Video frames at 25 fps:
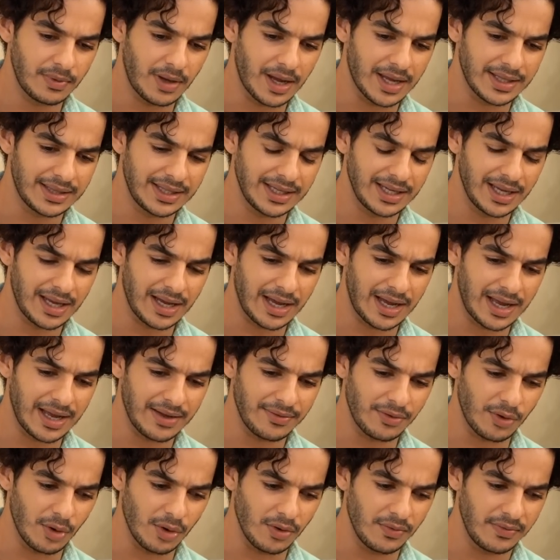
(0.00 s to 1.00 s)
I think
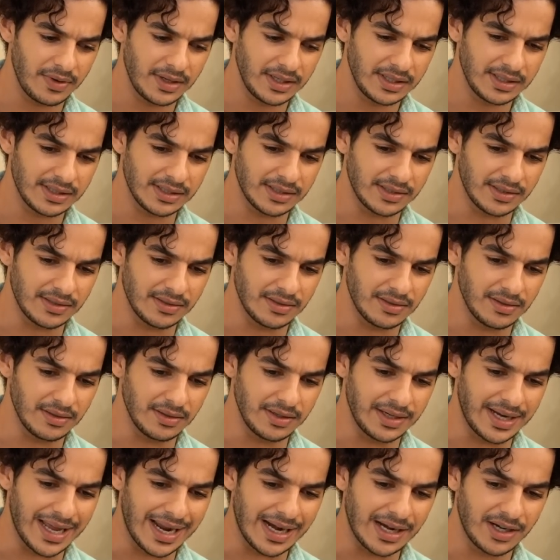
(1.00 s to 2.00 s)
I've always
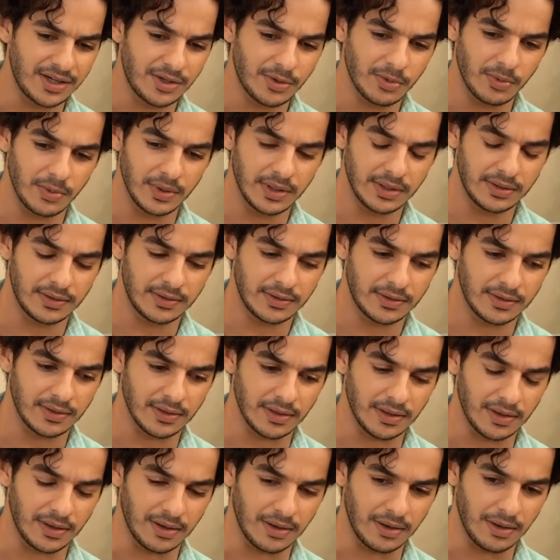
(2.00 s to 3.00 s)
dealt with
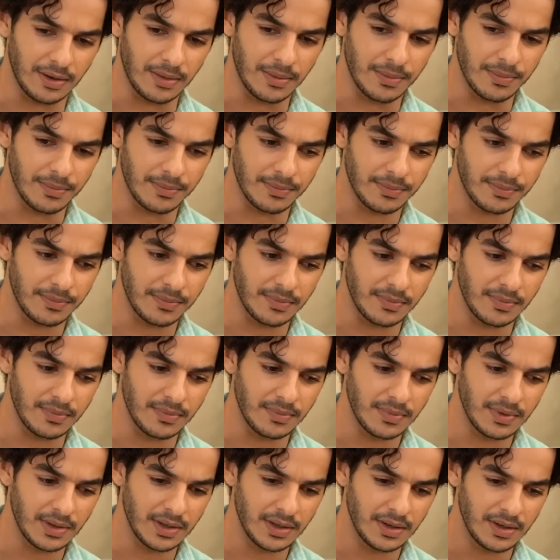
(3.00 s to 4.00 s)
uh,
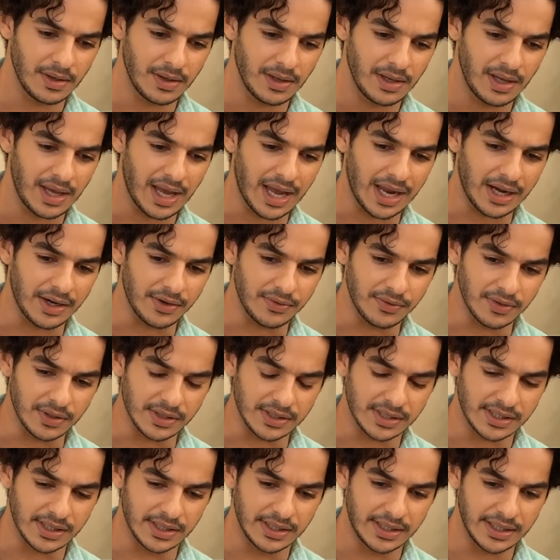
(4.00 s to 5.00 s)

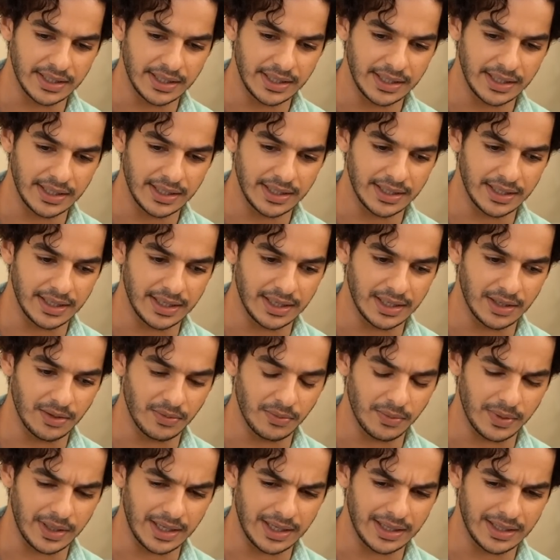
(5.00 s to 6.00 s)
adversity in a
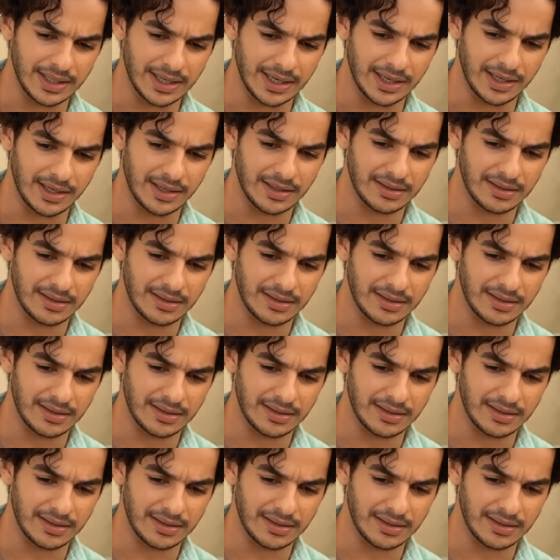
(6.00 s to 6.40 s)
way that.